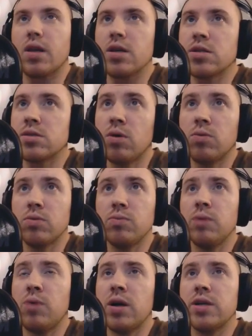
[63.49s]
So what we
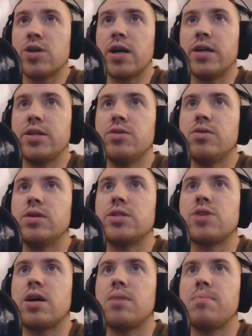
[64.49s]
want to try and do is
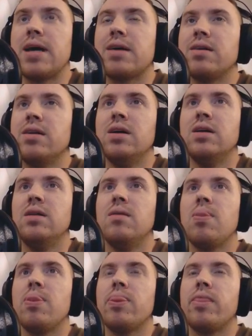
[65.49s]
try to make
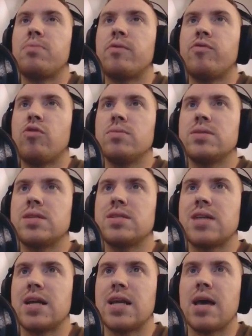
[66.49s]
the performances
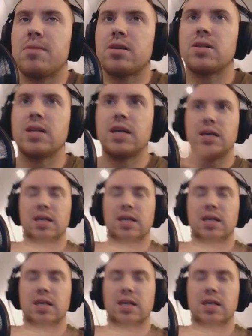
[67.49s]
dynamically